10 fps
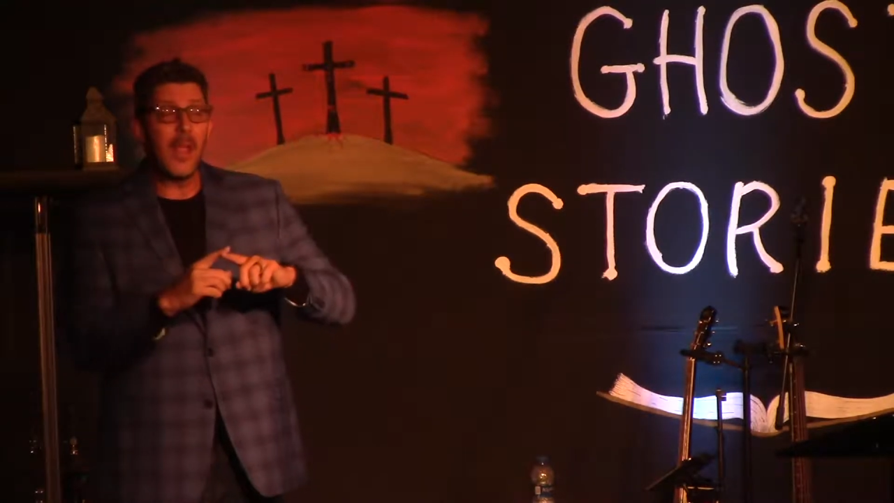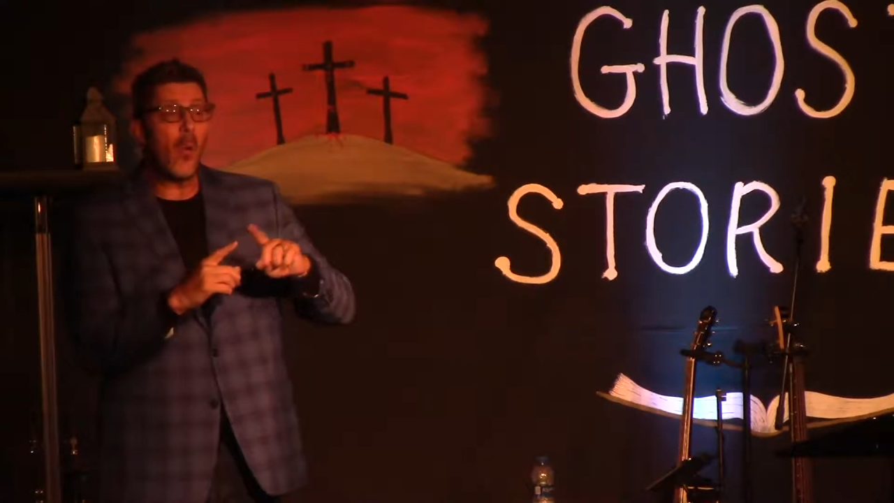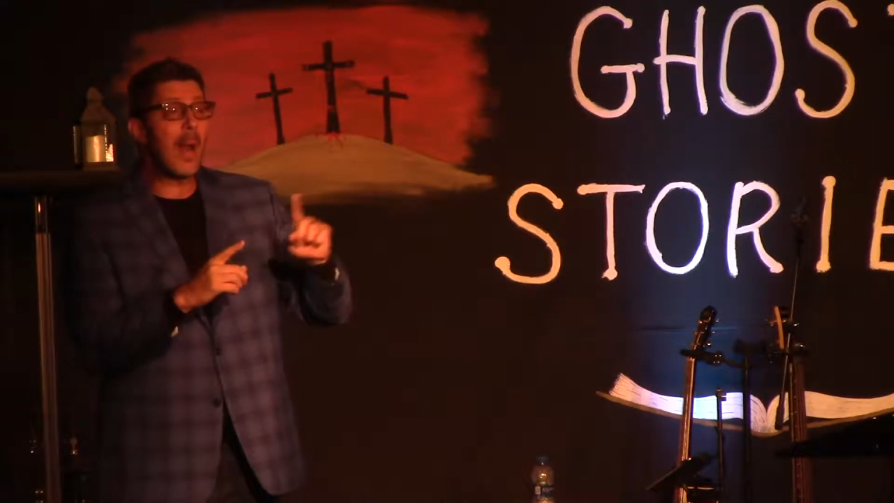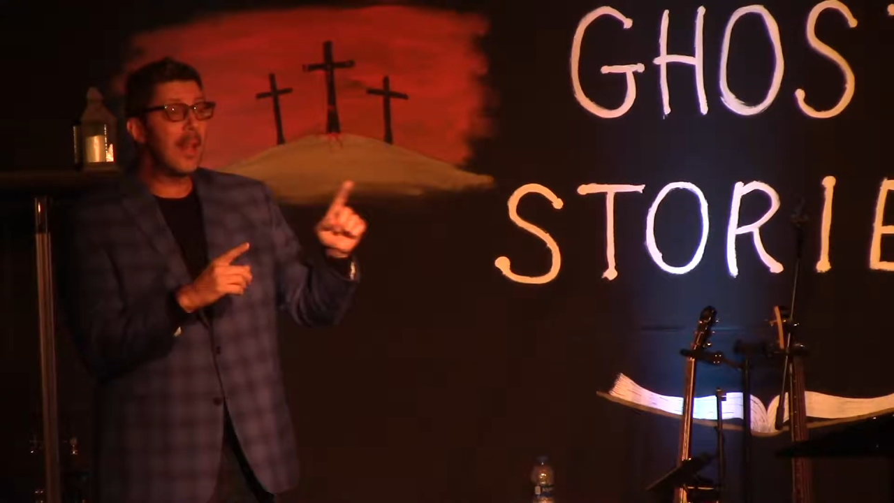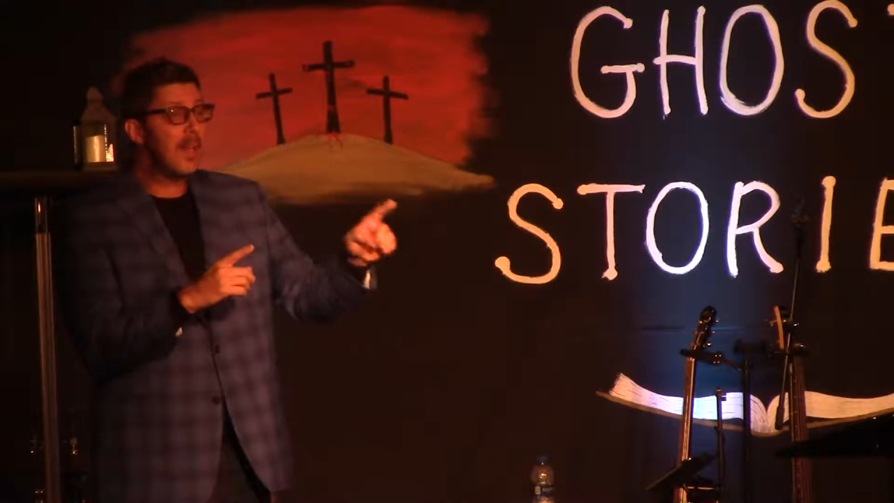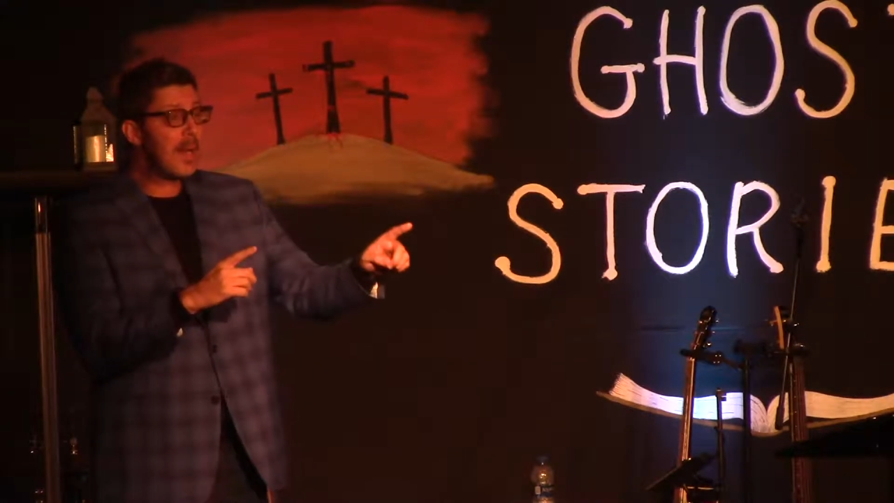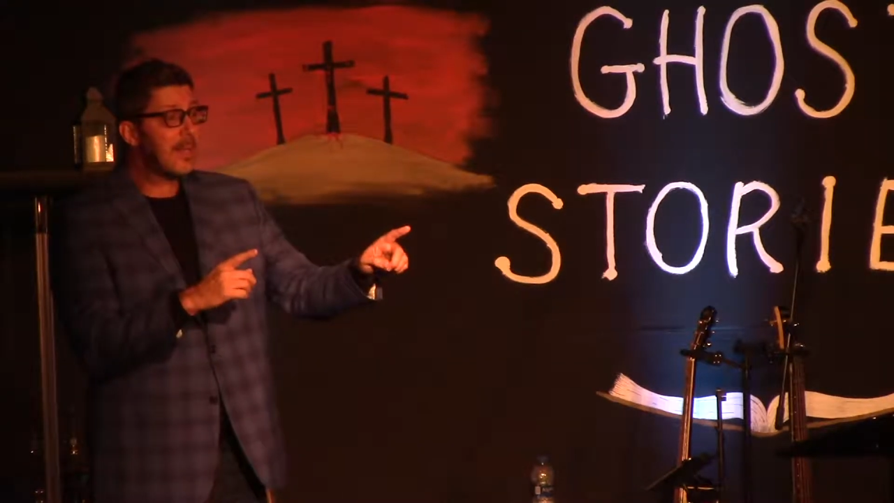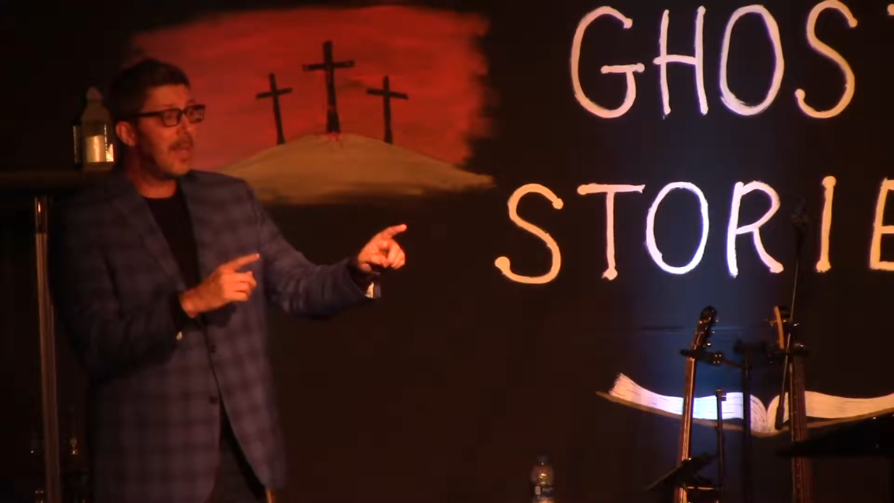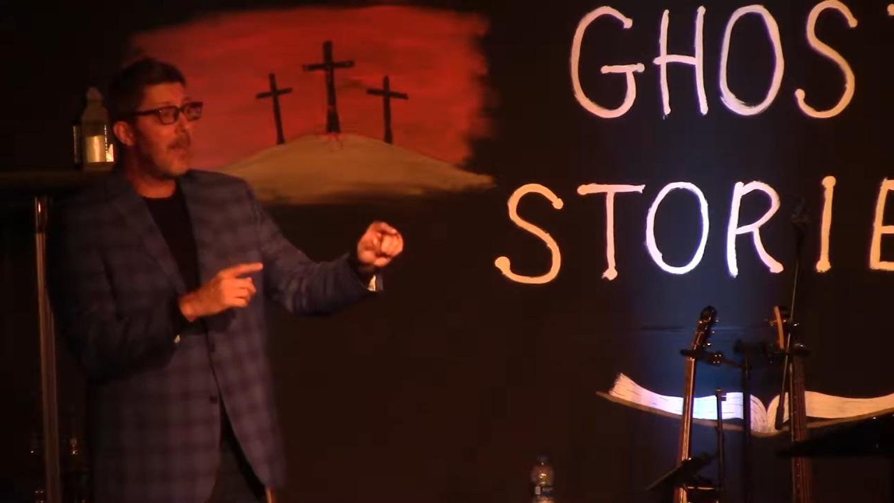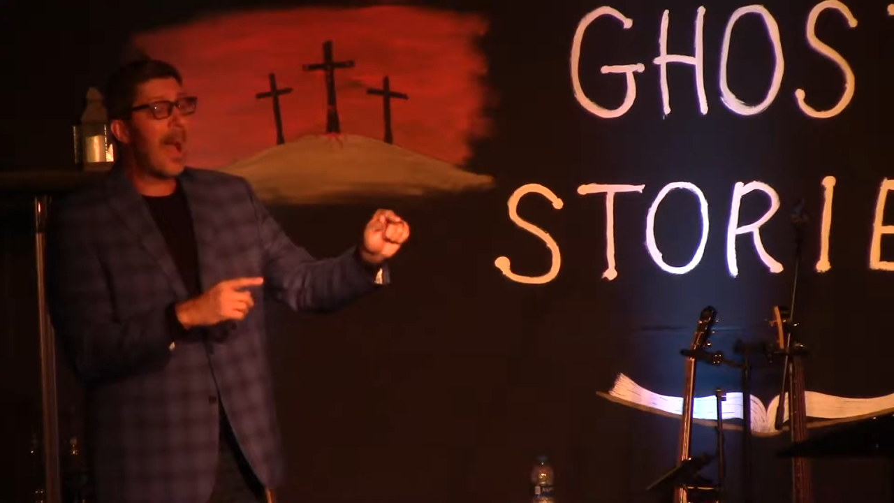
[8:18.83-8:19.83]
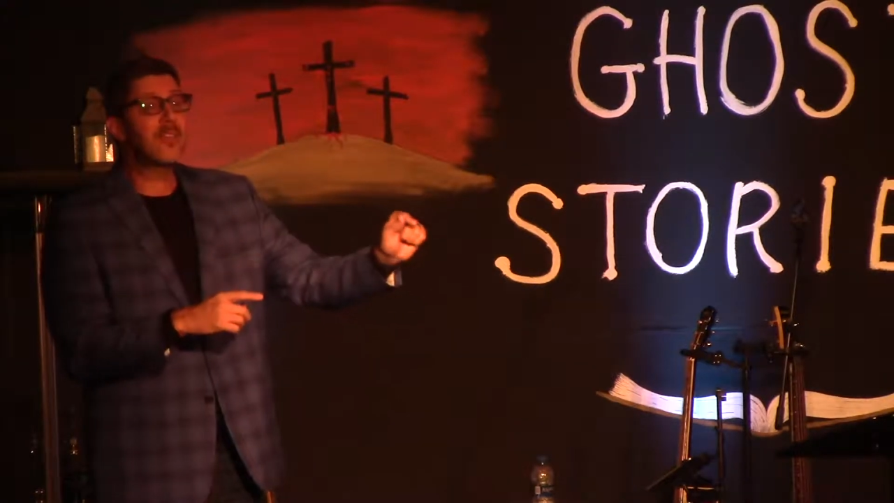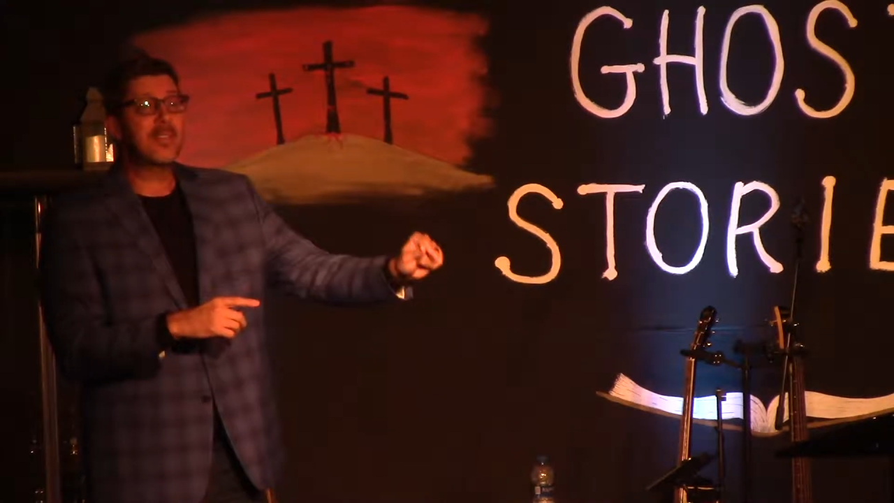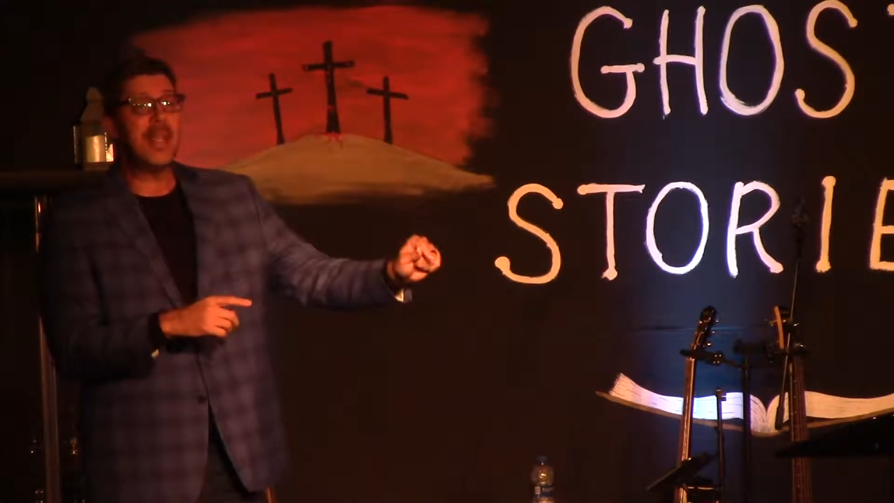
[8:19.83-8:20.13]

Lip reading: then when I look at them, I'll